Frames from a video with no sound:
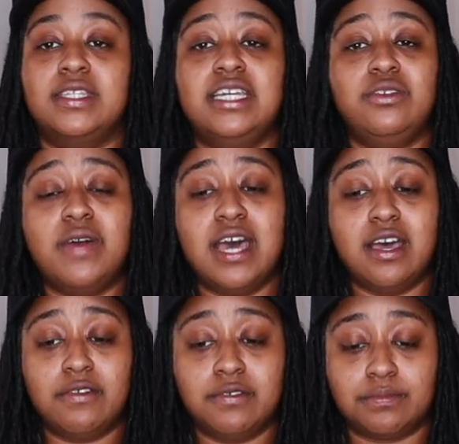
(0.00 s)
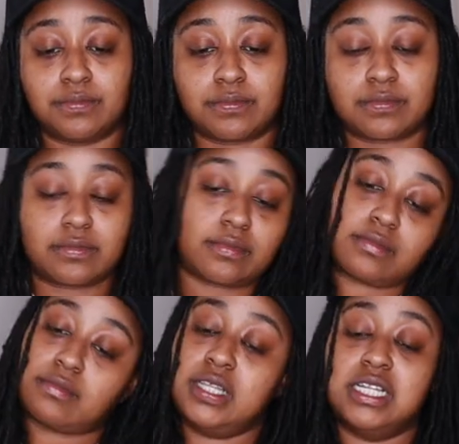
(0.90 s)
then you have
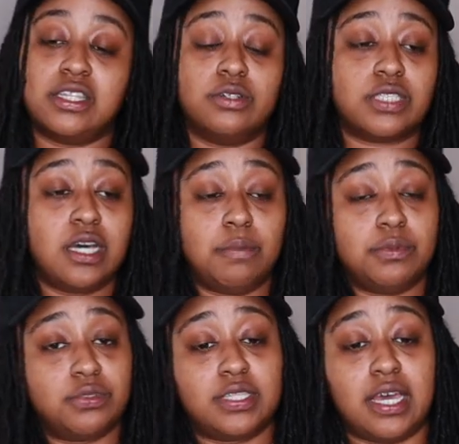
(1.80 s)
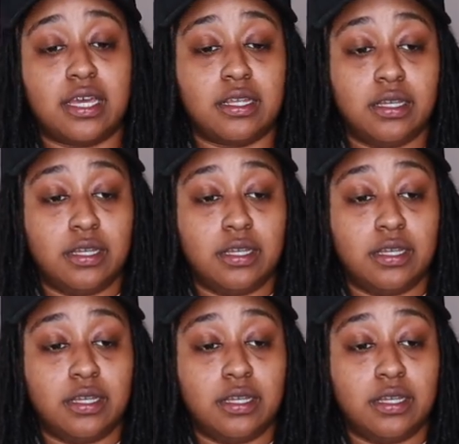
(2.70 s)
those couples that,